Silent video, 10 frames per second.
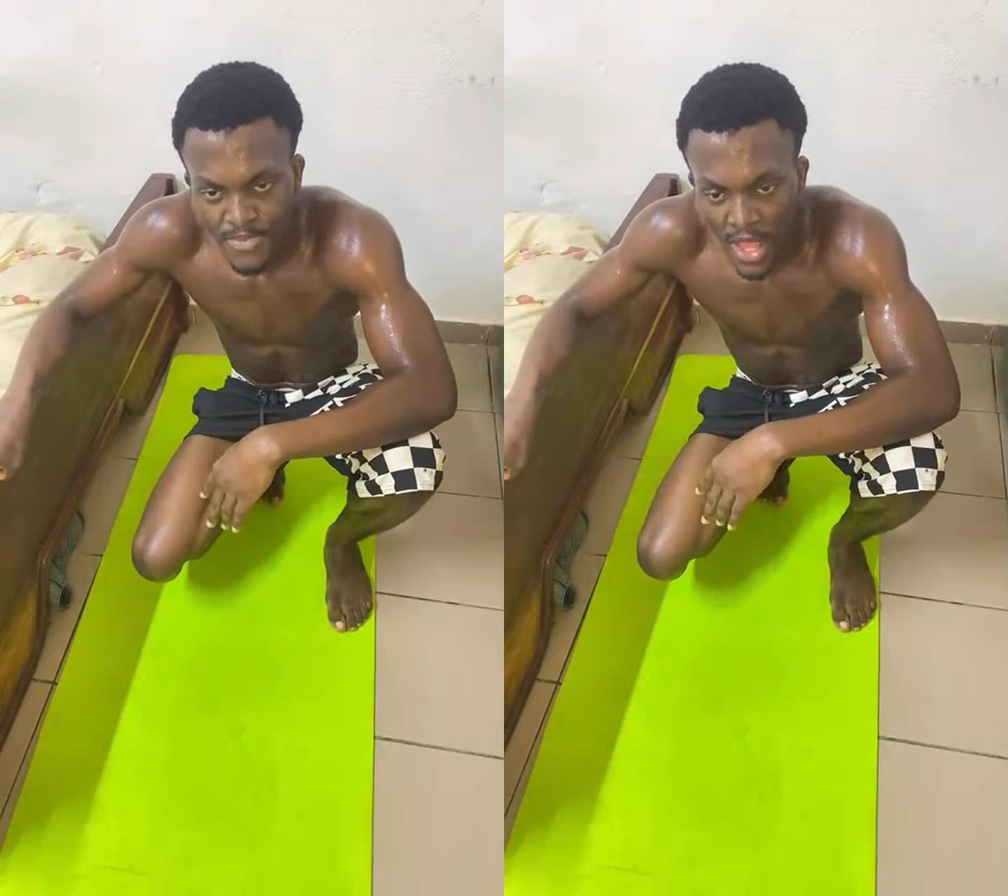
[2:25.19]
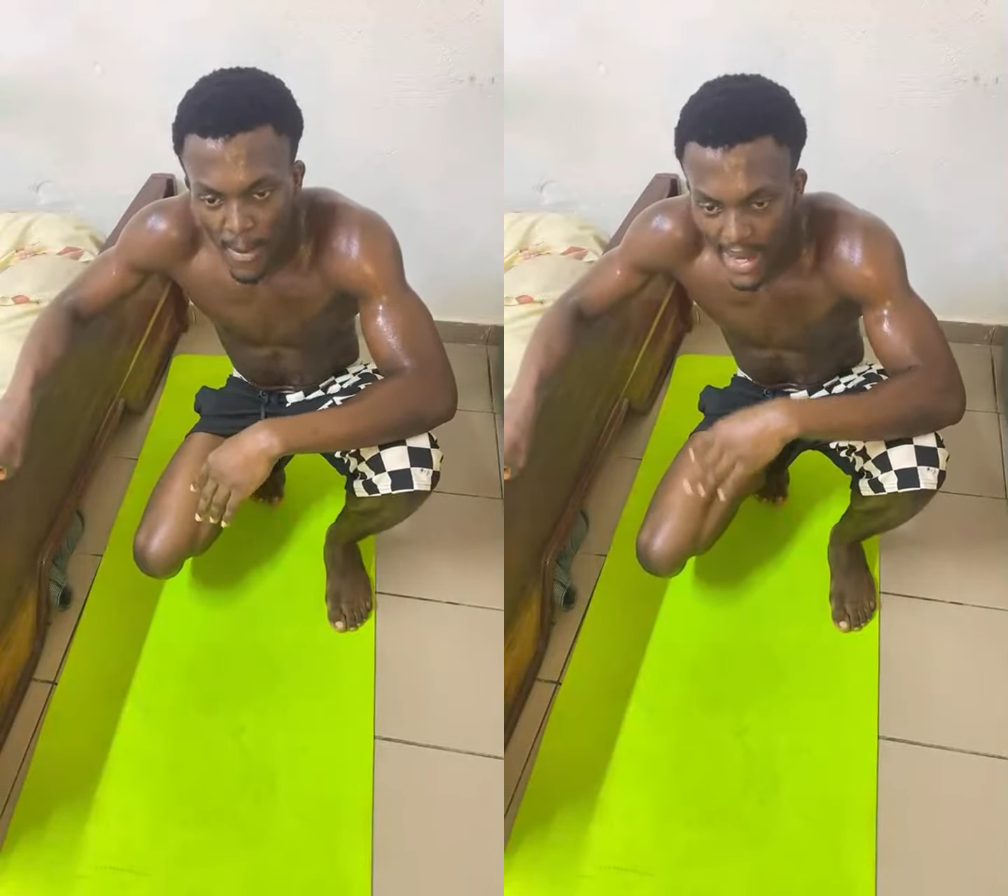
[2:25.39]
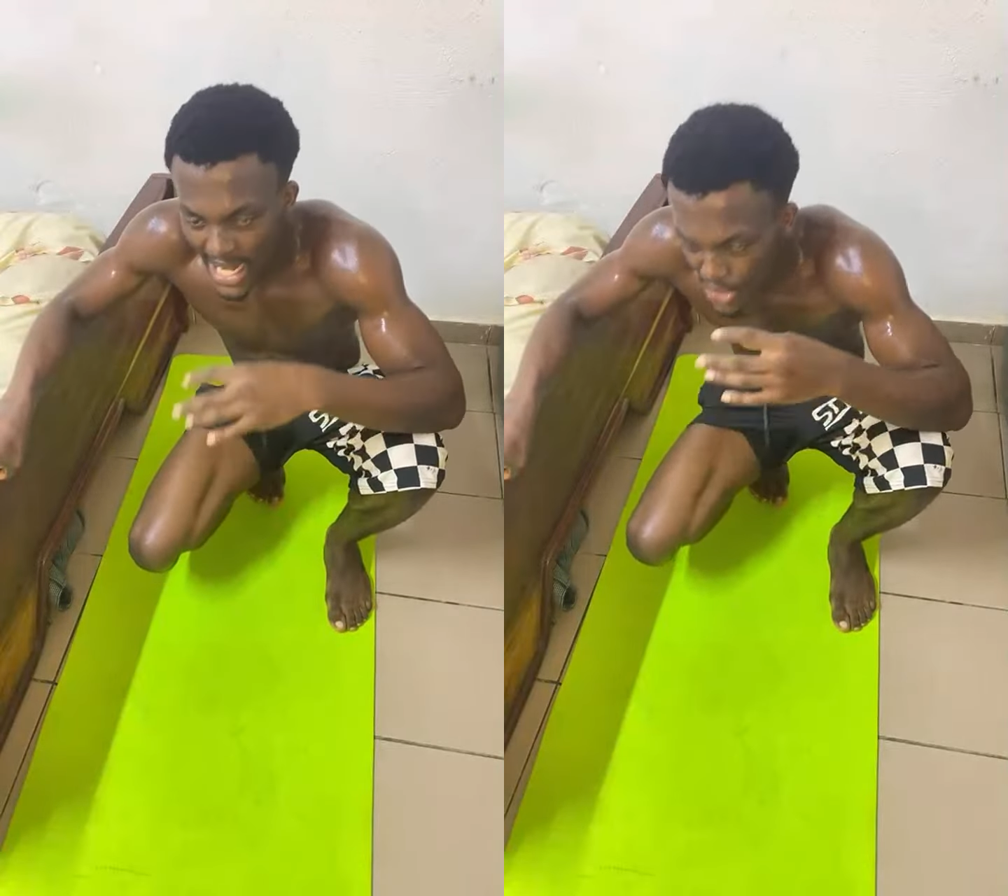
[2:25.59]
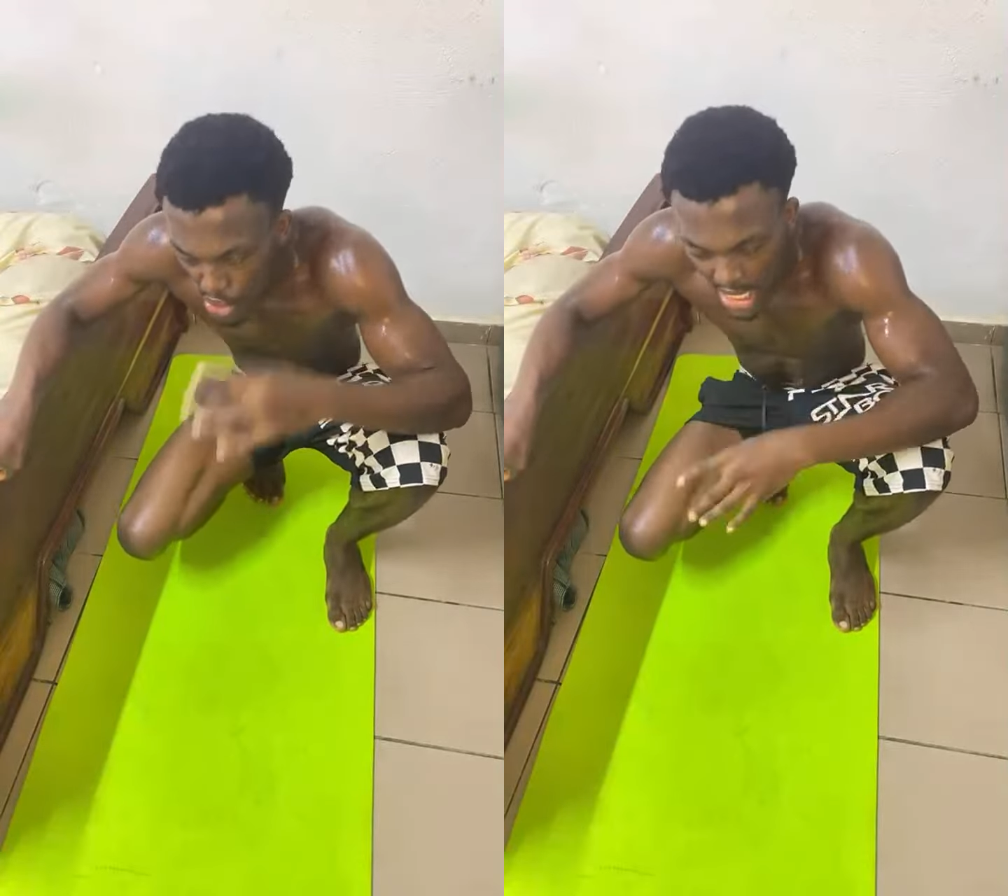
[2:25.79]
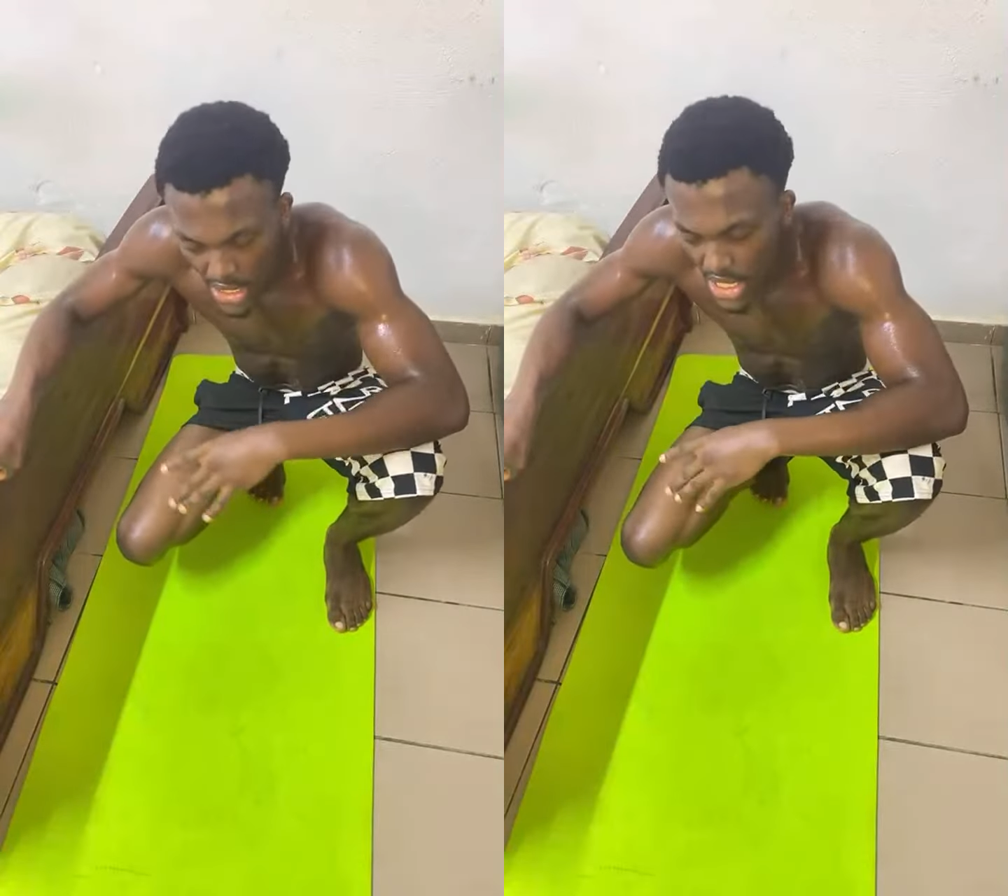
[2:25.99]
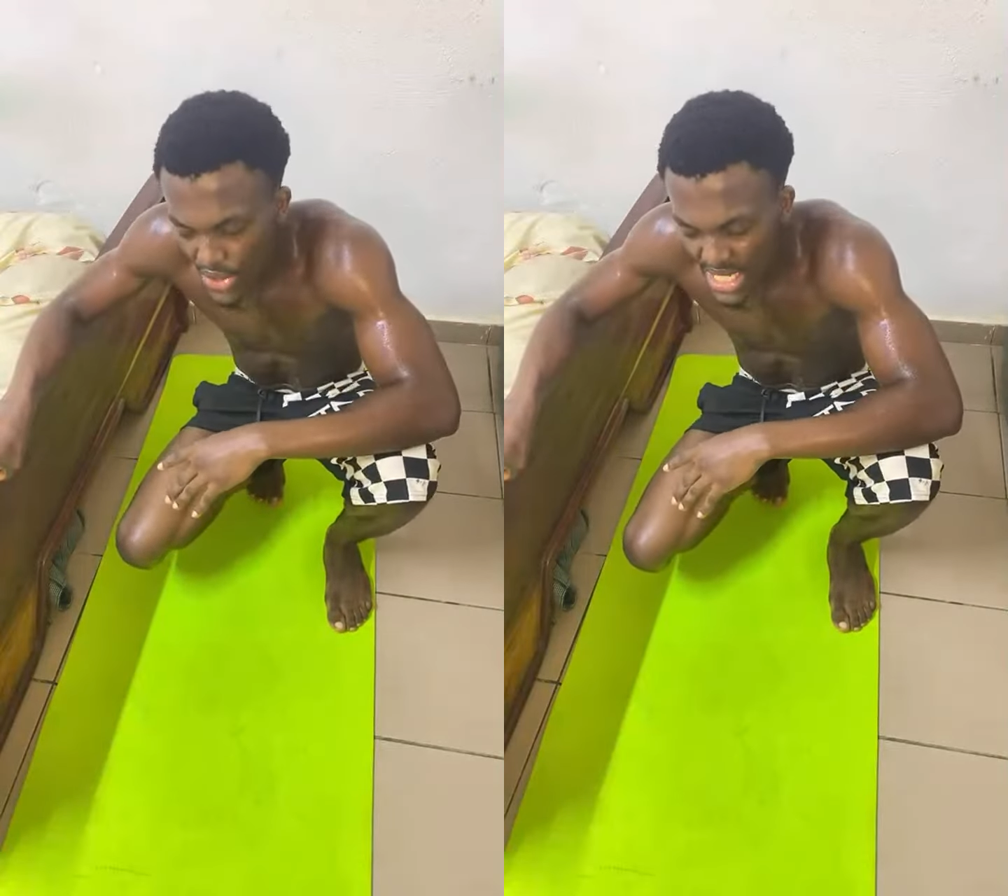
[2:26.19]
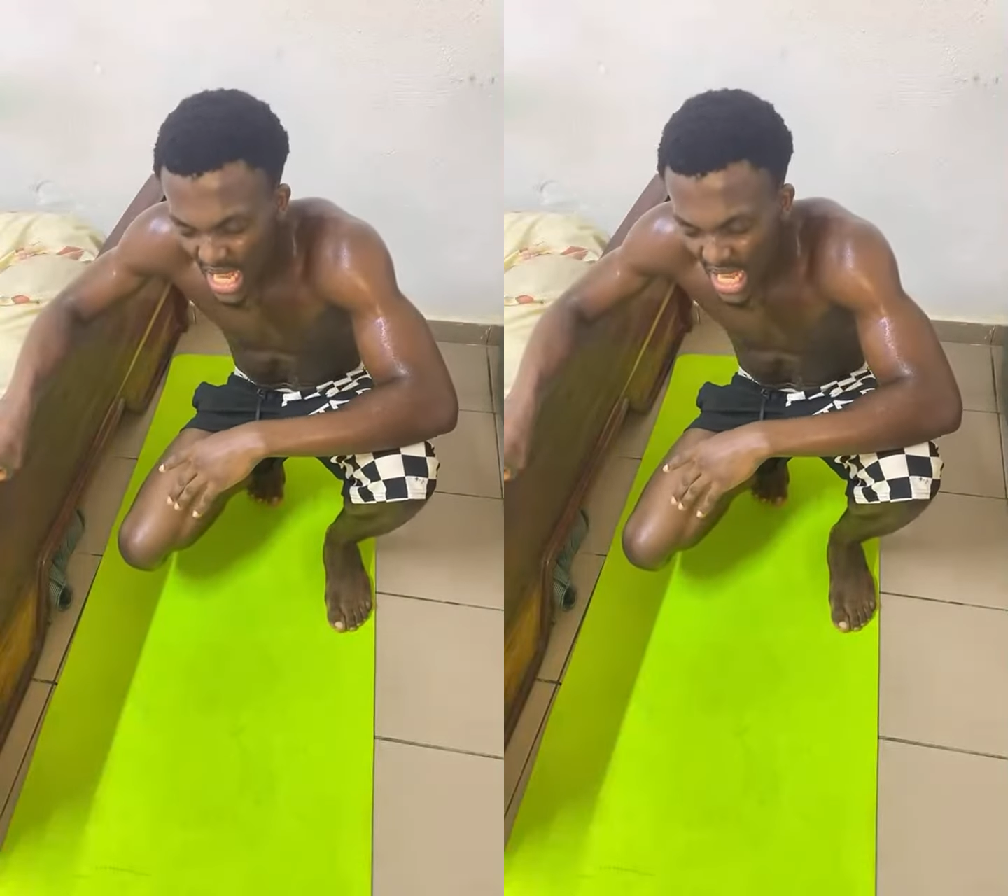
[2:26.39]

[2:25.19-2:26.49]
But I knew I could do it.